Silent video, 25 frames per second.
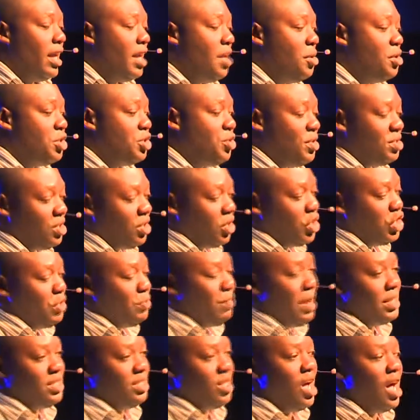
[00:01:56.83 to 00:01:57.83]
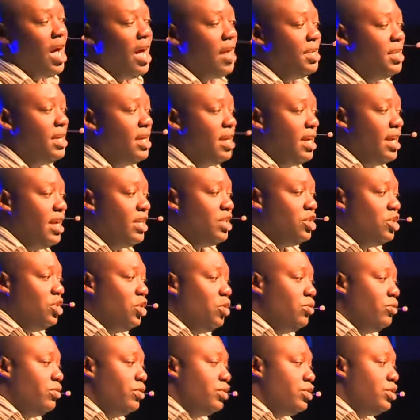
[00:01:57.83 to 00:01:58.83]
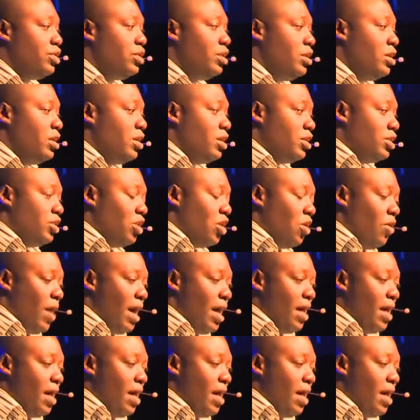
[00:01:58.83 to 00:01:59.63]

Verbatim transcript: industries and the consumer side is huge. So uh,